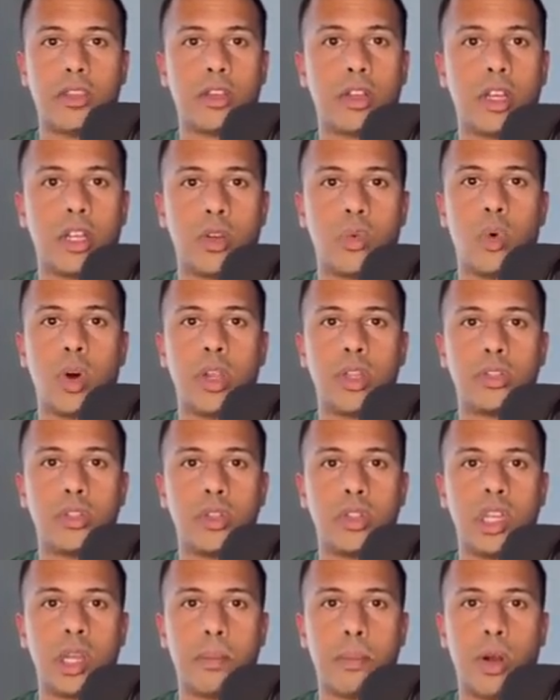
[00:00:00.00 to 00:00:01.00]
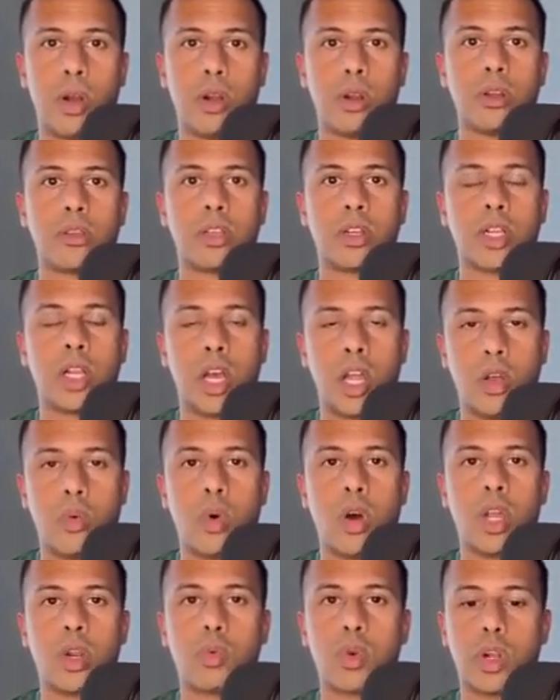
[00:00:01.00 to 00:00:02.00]
They're going to want to do their part. They're going to
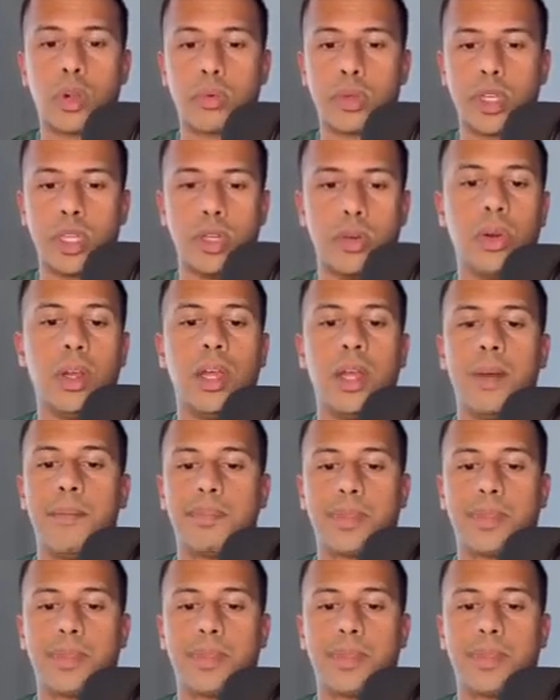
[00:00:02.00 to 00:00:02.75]
want to work with you.